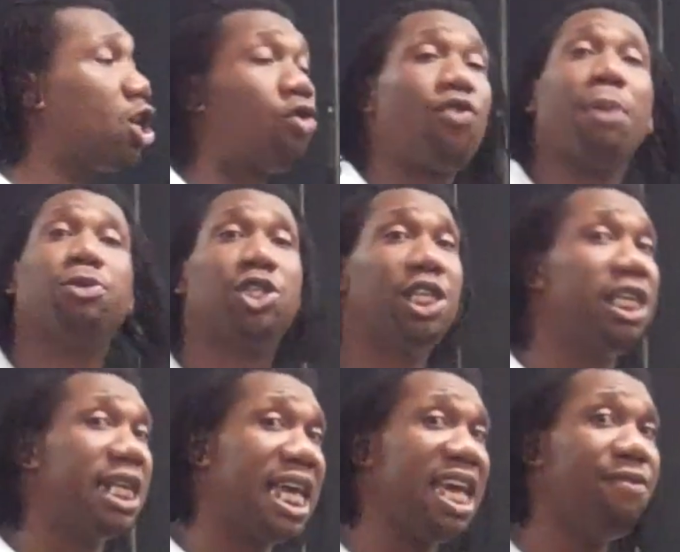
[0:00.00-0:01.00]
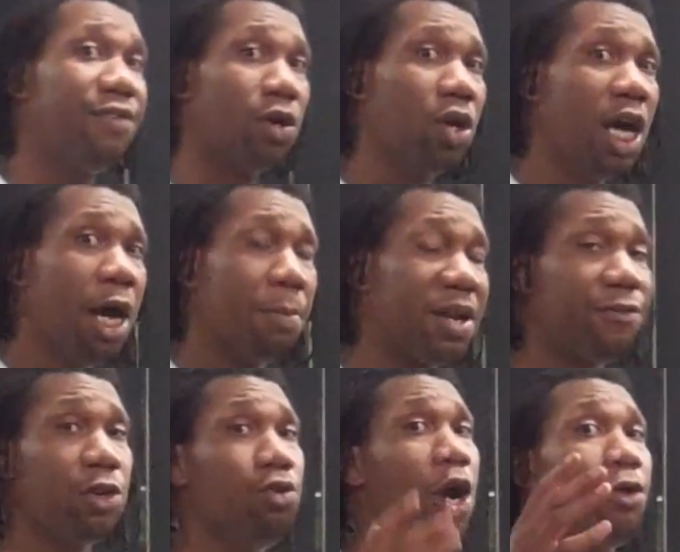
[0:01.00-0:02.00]
corruption and evil. But if
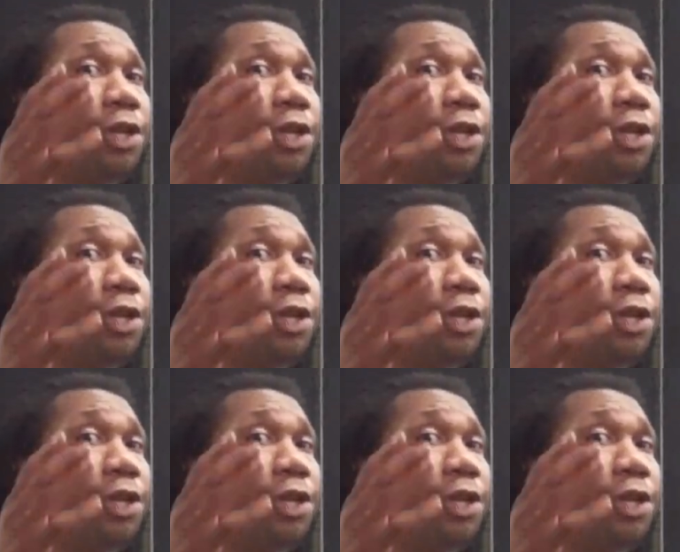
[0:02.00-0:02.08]
you know